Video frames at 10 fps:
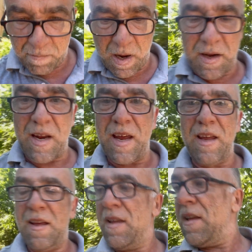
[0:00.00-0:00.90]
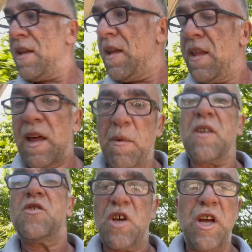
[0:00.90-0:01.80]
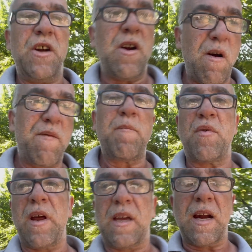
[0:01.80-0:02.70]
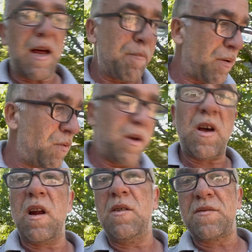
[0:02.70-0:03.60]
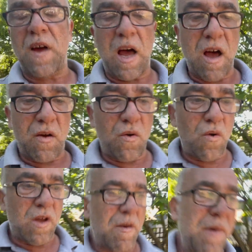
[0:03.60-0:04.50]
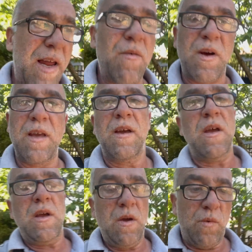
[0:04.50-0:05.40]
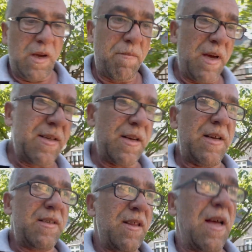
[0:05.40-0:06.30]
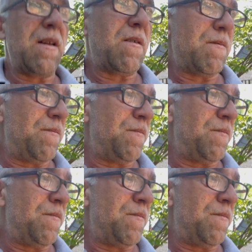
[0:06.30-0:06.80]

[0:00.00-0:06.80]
Monday, then we can turn it over, break it up. We got loads of hardcore coming anyway. We can mix it into that lot.